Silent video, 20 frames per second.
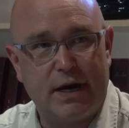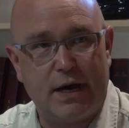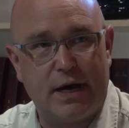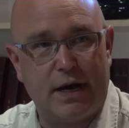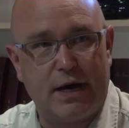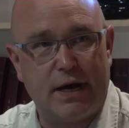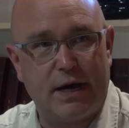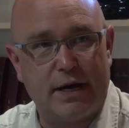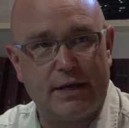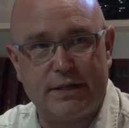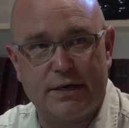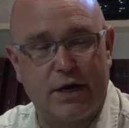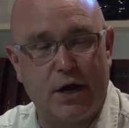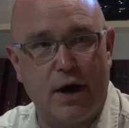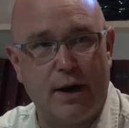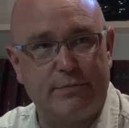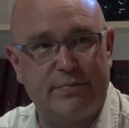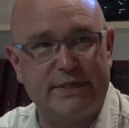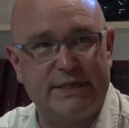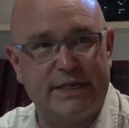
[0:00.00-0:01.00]
the
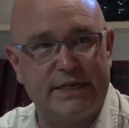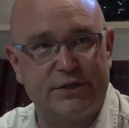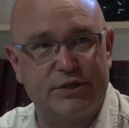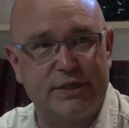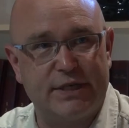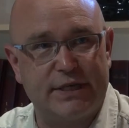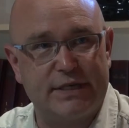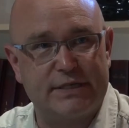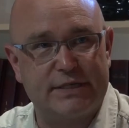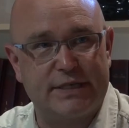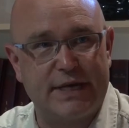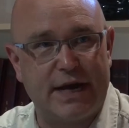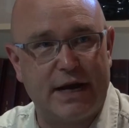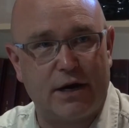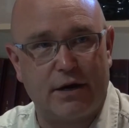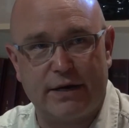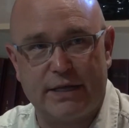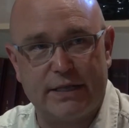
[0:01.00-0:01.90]
competition is there,